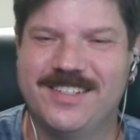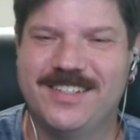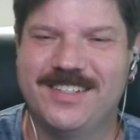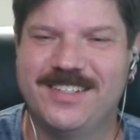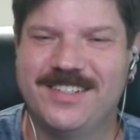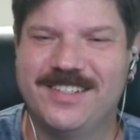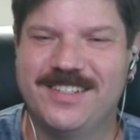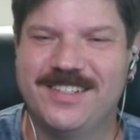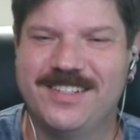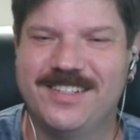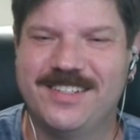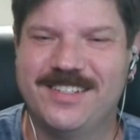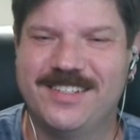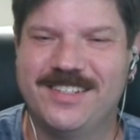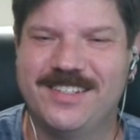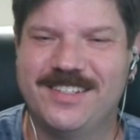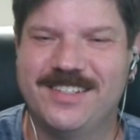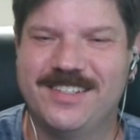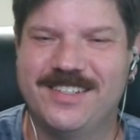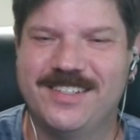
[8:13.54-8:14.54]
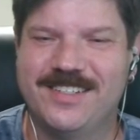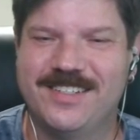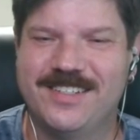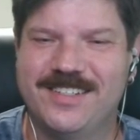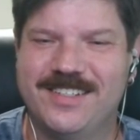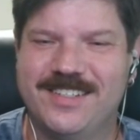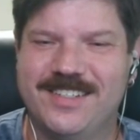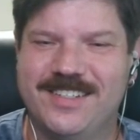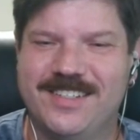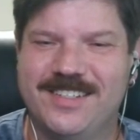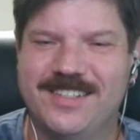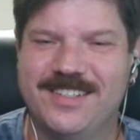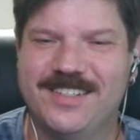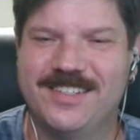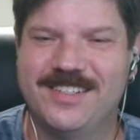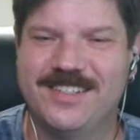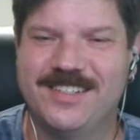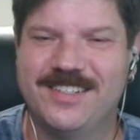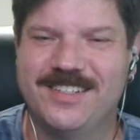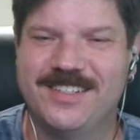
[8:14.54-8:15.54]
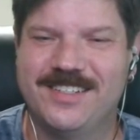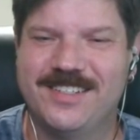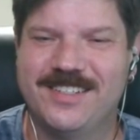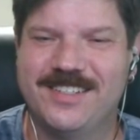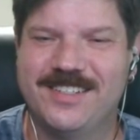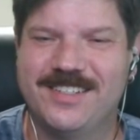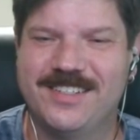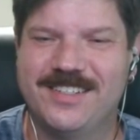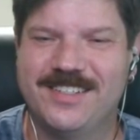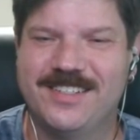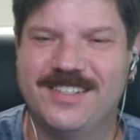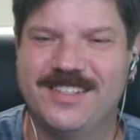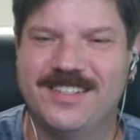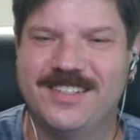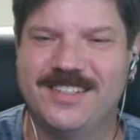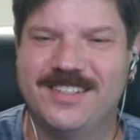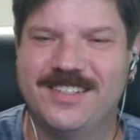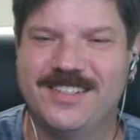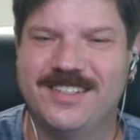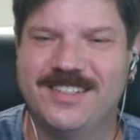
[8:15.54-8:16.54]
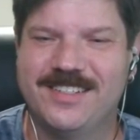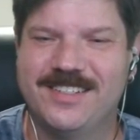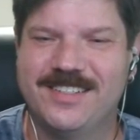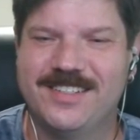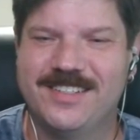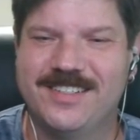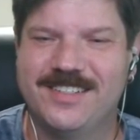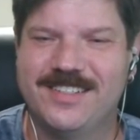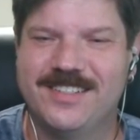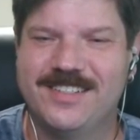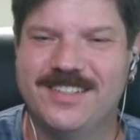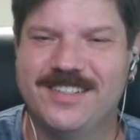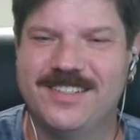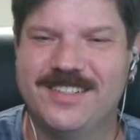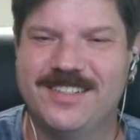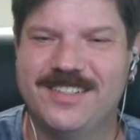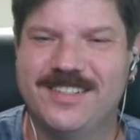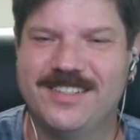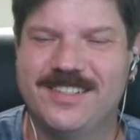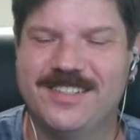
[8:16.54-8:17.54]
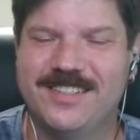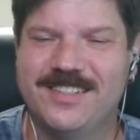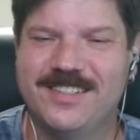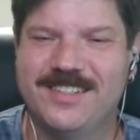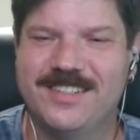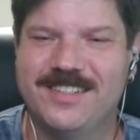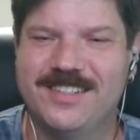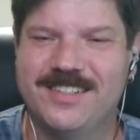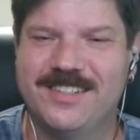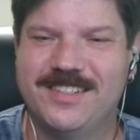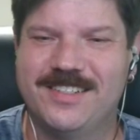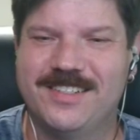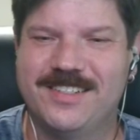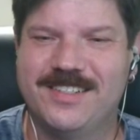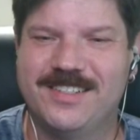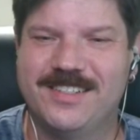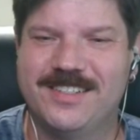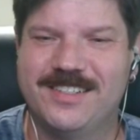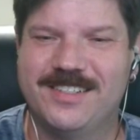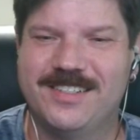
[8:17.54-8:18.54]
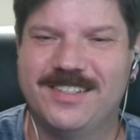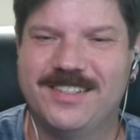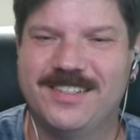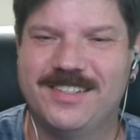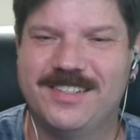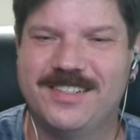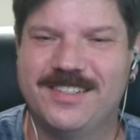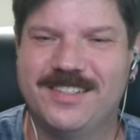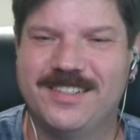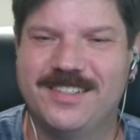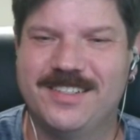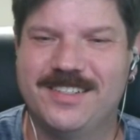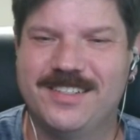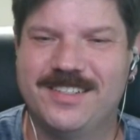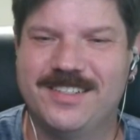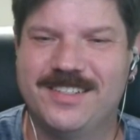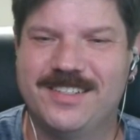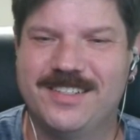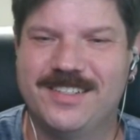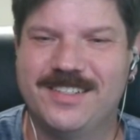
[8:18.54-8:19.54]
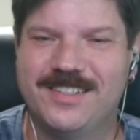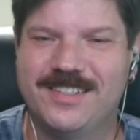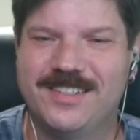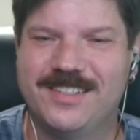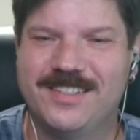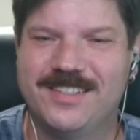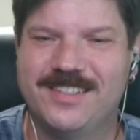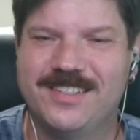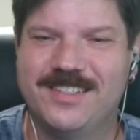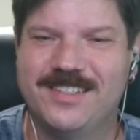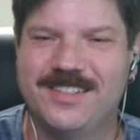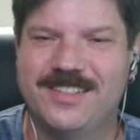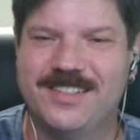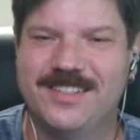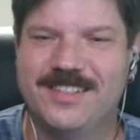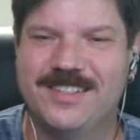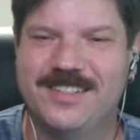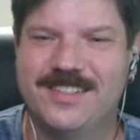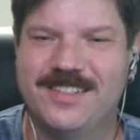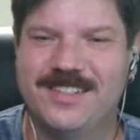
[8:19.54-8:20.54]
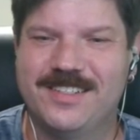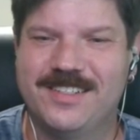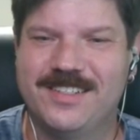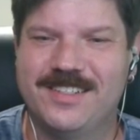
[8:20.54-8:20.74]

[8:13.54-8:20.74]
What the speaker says: (not speaking)